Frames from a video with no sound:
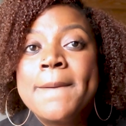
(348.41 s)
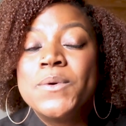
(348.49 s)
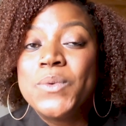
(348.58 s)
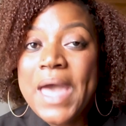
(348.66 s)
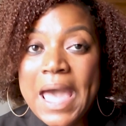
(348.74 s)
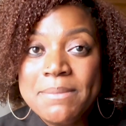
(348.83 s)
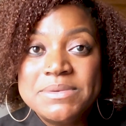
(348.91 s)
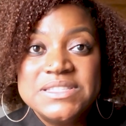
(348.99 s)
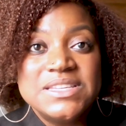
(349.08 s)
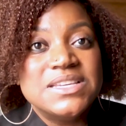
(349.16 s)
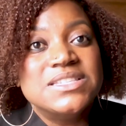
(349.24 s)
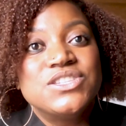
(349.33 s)
But what
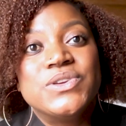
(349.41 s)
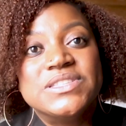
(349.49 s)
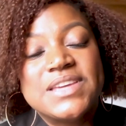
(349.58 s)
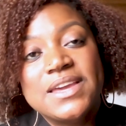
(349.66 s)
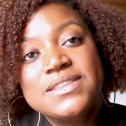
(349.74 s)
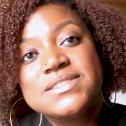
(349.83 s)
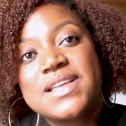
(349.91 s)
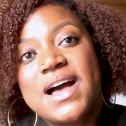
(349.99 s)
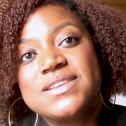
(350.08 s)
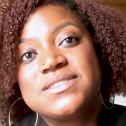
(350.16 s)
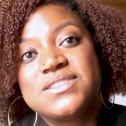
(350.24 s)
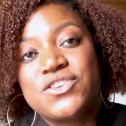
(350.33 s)
happens is you can take these
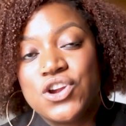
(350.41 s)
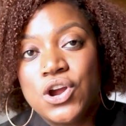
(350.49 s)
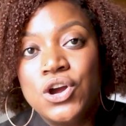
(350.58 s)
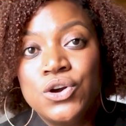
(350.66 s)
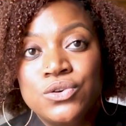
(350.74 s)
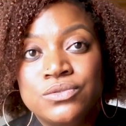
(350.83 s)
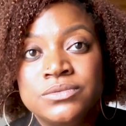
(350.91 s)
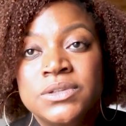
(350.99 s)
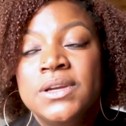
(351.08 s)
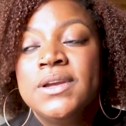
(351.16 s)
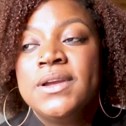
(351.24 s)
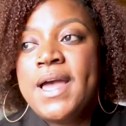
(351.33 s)
classes on your own,
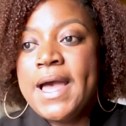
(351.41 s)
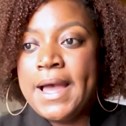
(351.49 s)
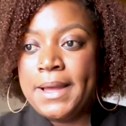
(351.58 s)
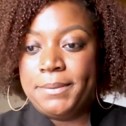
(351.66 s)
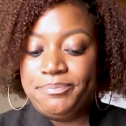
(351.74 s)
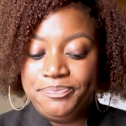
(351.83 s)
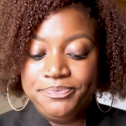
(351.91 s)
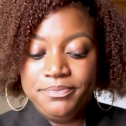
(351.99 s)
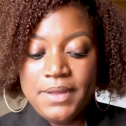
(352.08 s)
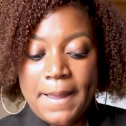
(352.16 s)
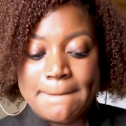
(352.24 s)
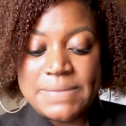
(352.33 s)

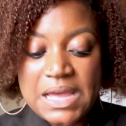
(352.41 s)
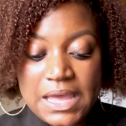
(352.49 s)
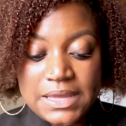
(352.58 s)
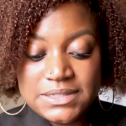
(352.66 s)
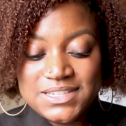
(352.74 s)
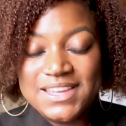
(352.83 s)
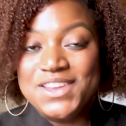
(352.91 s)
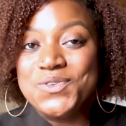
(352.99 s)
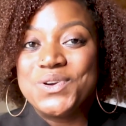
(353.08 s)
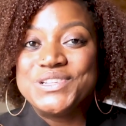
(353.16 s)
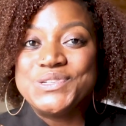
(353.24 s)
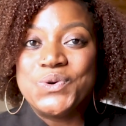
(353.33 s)
but in
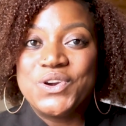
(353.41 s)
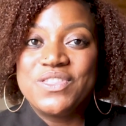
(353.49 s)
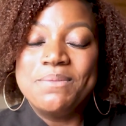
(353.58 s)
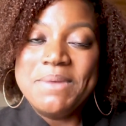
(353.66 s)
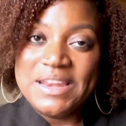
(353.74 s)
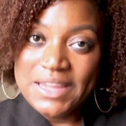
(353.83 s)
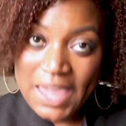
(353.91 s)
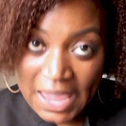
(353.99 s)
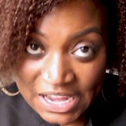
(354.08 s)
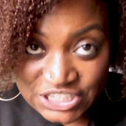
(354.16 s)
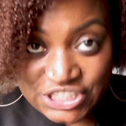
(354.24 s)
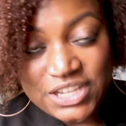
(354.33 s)
order to order the
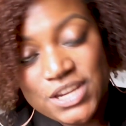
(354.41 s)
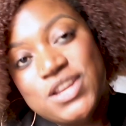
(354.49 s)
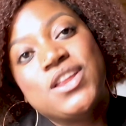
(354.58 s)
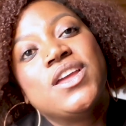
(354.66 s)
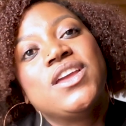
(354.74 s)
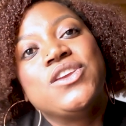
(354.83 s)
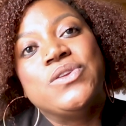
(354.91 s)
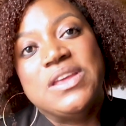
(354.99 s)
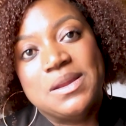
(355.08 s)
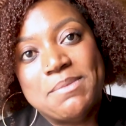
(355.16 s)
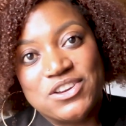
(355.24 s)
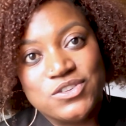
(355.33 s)
medication, you
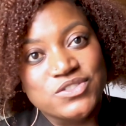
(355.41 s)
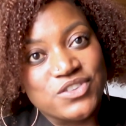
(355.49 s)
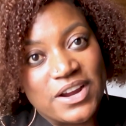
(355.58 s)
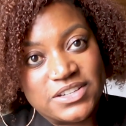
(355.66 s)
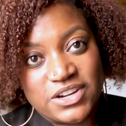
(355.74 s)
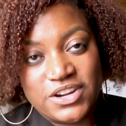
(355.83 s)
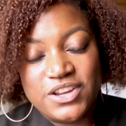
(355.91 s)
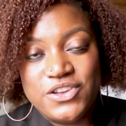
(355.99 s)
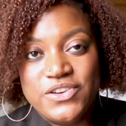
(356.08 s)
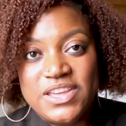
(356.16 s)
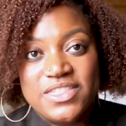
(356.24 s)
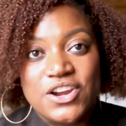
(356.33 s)
need a medical director.
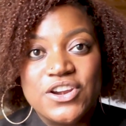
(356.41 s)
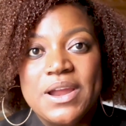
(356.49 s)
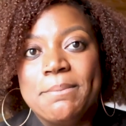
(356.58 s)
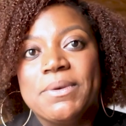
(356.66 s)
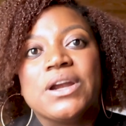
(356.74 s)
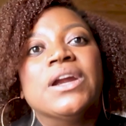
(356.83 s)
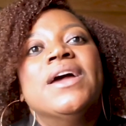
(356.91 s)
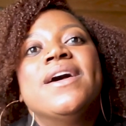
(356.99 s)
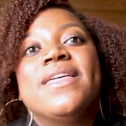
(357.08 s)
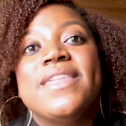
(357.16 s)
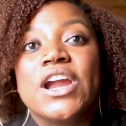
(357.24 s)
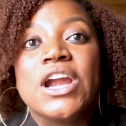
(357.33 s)
You need their number
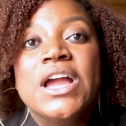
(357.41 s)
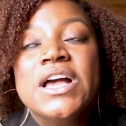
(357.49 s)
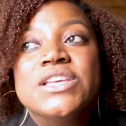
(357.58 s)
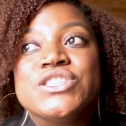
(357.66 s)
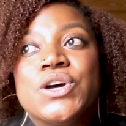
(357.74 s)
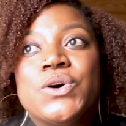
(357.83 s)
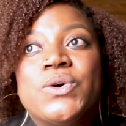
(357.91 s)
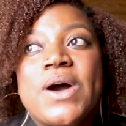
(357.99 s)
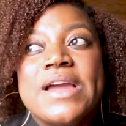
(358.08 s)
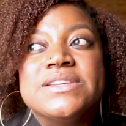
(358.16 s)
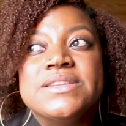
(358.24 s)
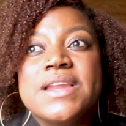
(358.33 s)
there. So
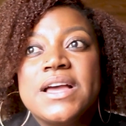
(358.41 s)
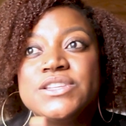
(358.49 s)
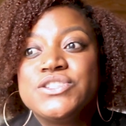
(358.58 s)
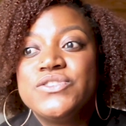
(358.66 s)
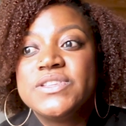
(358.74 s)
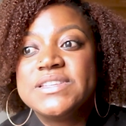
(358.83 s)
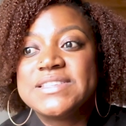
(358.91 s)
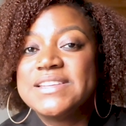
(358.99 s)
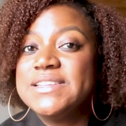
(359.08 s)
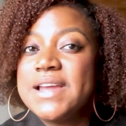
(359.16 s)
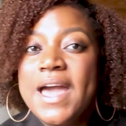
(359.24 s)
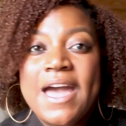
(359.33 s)
I did not do this. I
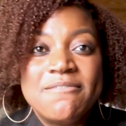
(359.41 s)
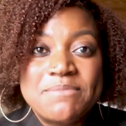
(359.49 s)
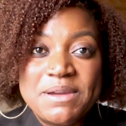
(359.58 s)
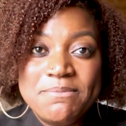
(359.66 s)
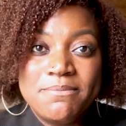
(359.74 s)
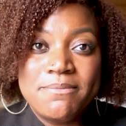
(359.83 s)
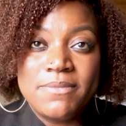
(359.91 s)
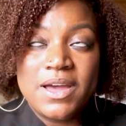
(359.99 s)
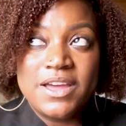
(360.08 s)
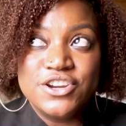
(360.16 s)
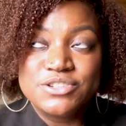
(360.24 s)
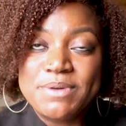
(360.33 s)
did not have my
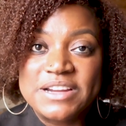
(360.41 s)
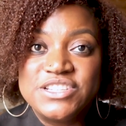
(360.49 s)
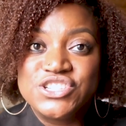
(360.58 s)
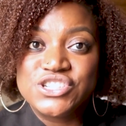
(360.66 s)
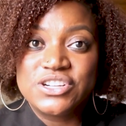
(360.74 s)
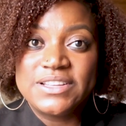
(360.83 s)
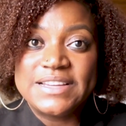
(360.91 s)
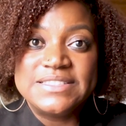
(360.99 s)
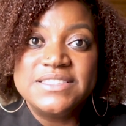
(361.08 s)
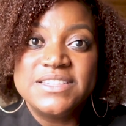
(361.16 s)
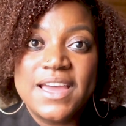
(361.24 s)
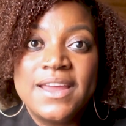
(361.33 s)
nurse practitioner
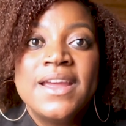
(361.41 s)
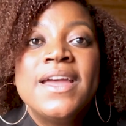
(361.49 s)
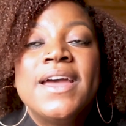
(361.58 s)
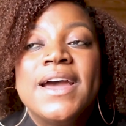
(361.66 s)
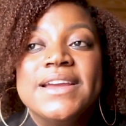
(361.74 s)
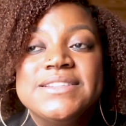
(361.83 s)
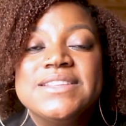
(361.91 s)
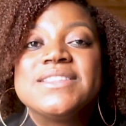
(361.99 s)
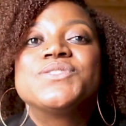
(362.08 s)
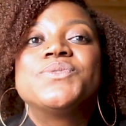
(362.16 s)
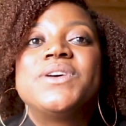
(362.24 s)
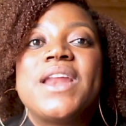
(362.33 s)
license yet. I did
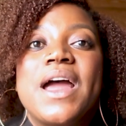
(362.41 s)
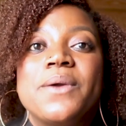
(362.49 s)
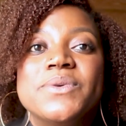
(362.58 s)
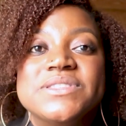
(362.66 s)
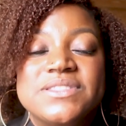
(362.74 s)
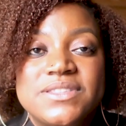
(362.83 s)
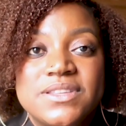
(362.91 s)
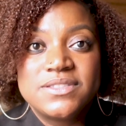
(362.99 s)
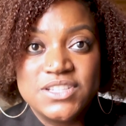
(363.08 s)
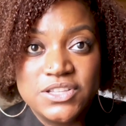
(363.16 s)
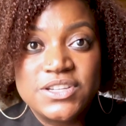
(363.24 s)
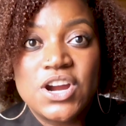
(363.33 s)
this one. I was
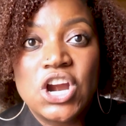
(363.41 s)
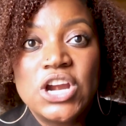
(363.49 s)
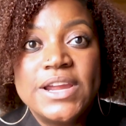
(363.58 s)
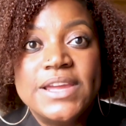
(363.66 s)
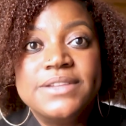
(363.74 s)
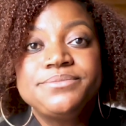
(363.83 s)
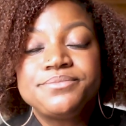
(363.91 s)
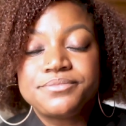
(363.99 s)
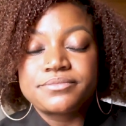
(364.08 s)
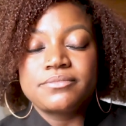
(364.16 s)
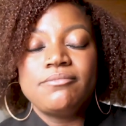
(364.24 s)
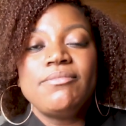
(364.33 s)
still an RN.
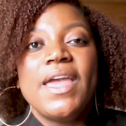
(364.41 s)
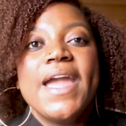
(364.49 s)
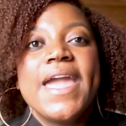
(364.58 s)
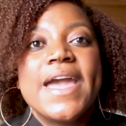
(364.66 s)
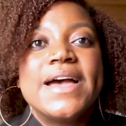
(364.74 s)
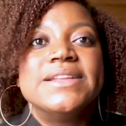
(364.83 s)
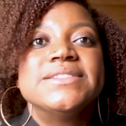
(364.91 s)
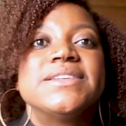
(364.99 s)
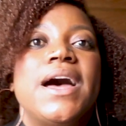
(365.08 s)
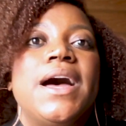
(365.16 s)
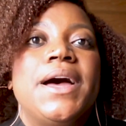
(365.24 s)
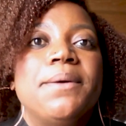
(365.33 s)

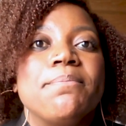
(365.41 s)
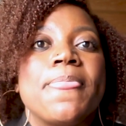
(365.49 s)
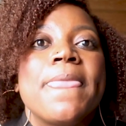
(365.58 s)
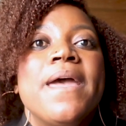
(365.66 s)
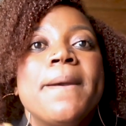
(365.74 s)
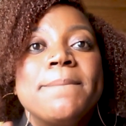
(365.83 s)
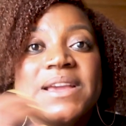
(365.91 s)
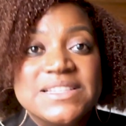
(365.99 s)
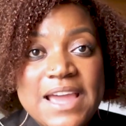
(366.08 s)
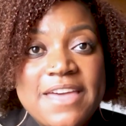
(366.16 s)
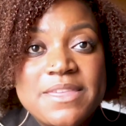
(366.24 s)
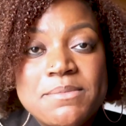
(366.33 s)
And because
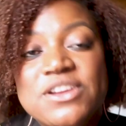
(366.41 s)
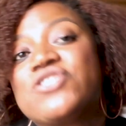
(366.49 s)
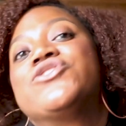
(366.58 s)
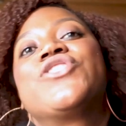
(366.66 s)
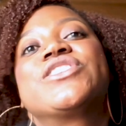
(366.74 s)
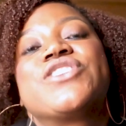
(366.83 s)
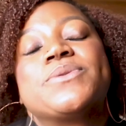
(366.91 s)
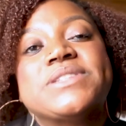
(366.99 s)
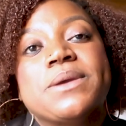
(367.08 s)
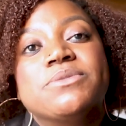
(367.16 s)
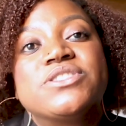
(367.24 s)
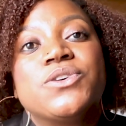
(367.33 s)
I had the medical director, I was
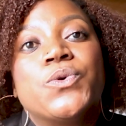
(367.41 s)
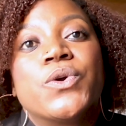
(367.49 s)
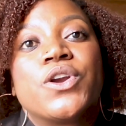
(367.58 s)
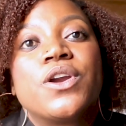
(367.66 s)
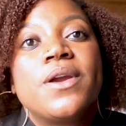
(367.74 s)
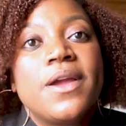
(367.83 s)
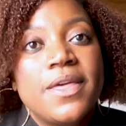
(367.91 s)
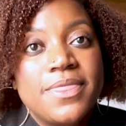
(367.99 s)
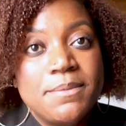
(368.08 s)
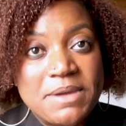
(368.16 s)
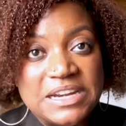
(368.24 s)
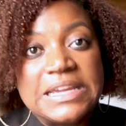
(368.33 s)
able to order
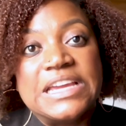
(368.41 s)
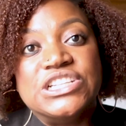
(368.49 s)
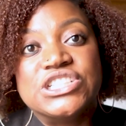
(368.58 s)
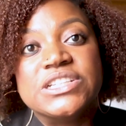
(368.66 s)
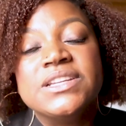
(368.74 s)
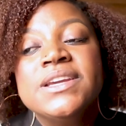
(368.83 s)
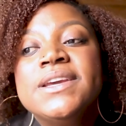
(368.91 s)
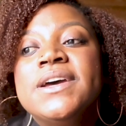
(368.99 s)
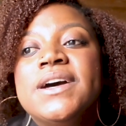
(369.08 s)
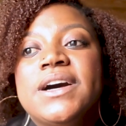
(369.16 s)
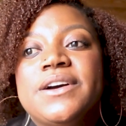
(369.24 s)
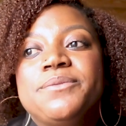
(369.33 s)
the medication.
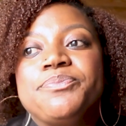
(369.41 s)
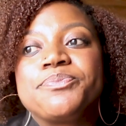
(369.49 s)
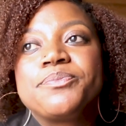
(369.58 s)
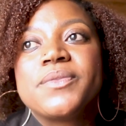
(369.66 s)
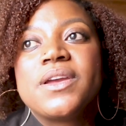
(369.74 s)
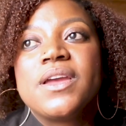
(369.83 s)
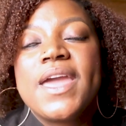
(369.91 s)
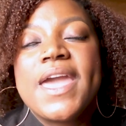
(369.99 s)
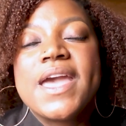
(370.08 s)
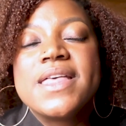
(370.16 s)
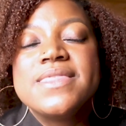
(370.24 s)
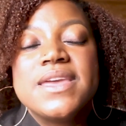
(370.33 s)

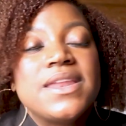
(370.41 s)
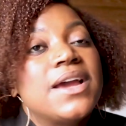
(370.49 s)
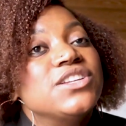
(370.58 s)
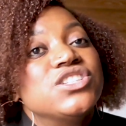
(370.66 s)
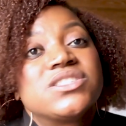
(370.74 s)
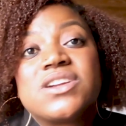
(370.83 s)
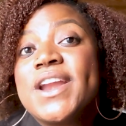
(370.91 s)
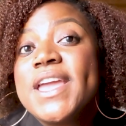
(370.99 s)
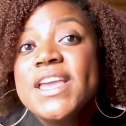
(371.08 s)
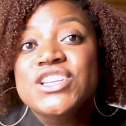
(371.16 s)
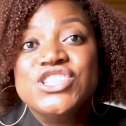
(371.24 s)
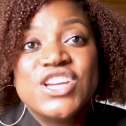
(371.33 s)
And then I just
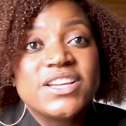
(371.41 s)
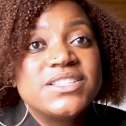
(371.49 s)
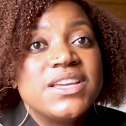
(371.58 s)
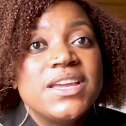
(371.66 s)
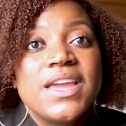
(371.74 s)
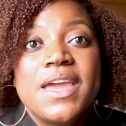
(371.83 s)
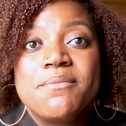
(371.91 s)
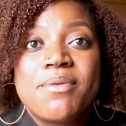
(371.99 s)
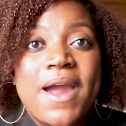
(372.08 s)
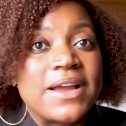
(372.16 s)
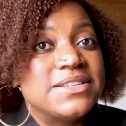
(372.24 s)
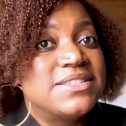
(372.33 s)
started injecting and
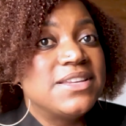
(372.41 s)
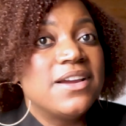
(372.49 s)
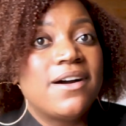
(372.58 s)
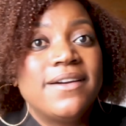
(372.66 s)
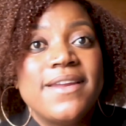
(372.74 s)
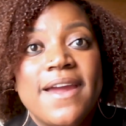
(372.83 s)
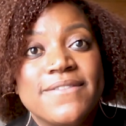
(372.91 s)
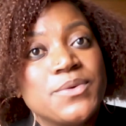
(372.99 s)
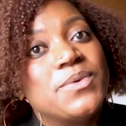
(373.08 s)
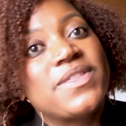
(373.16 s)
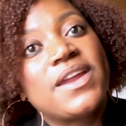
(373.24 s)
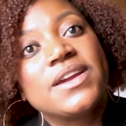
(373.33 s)
practicing on
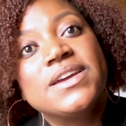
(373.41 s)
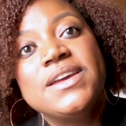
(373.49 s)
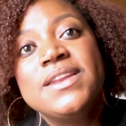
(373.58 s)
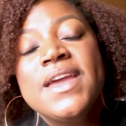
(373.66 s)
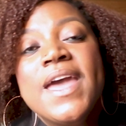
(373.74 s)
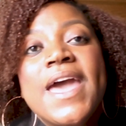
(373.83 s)
everyone that I could.